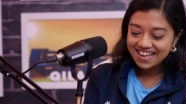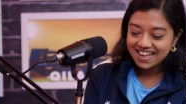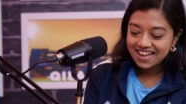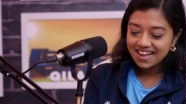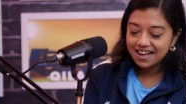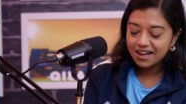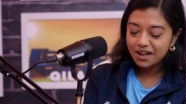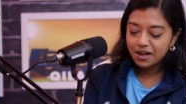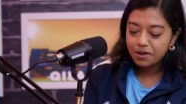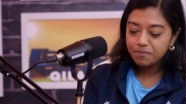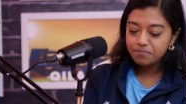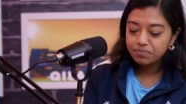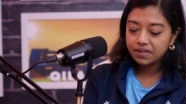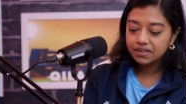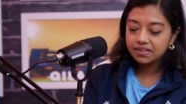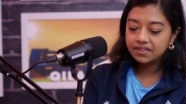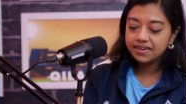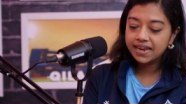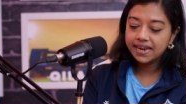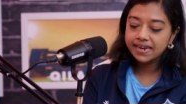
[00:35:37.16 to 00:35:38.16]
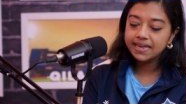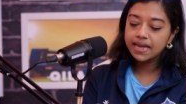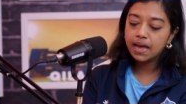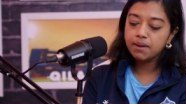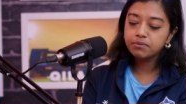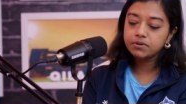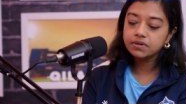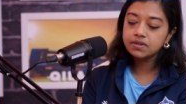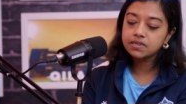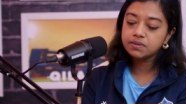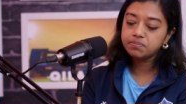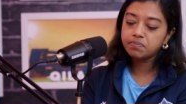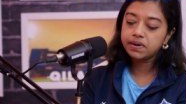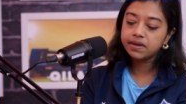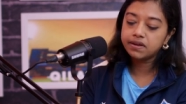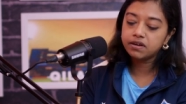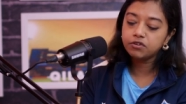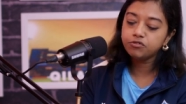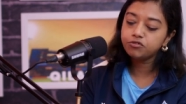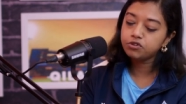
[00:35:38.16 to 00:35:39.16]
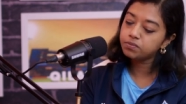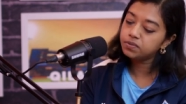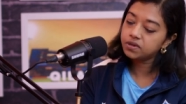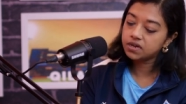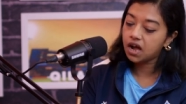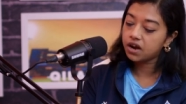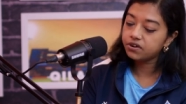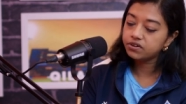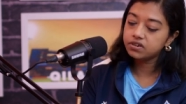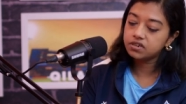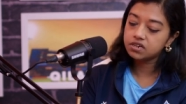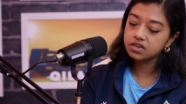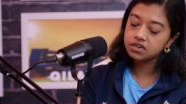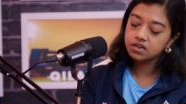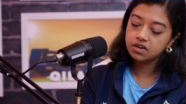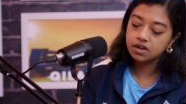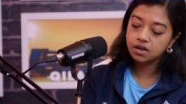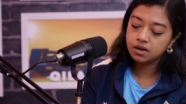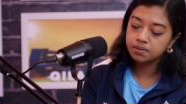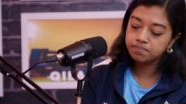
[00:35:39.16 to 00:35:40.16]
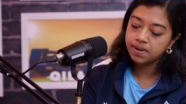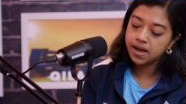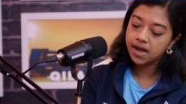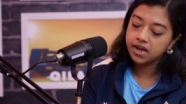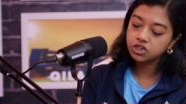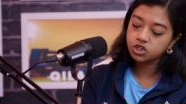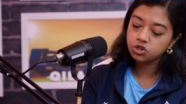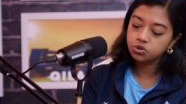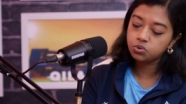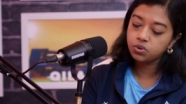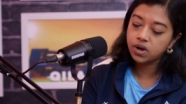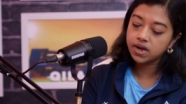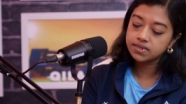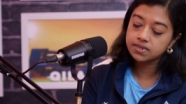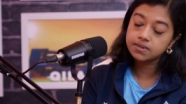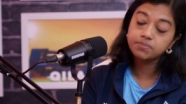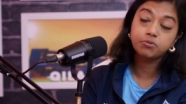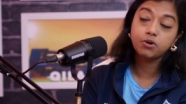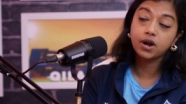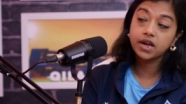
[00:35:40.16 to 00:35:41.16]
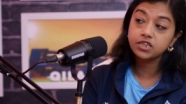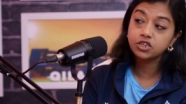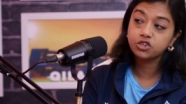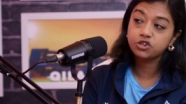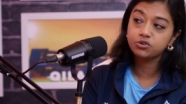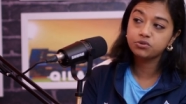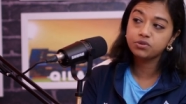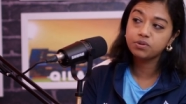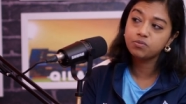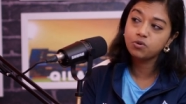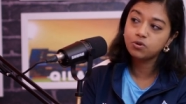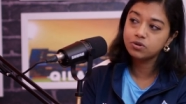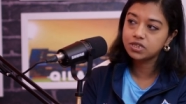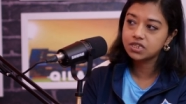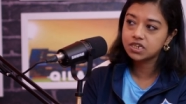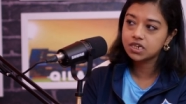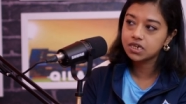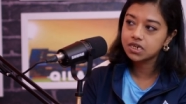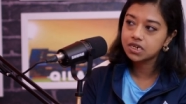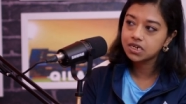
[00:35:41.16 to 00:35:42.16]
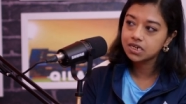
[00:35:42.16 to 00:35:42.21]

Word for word: Uh, the Delhi Capitals player from the current uh, batch who has surprised you the most?